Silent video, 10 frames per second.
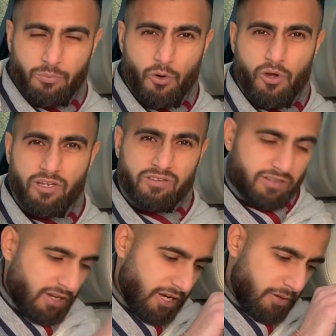points,
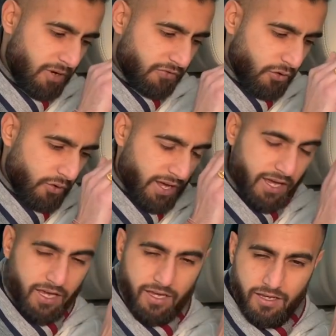I've got
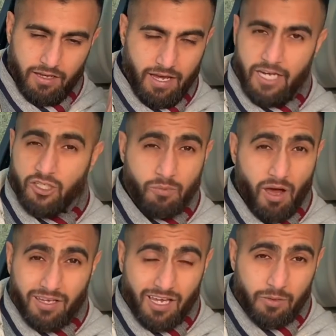a
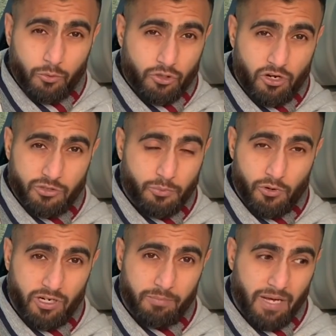HDMI cable charging point
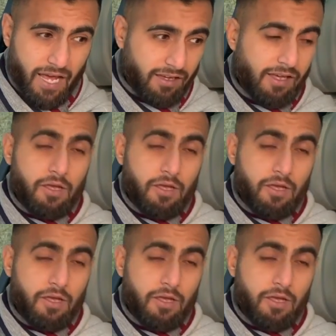at the back.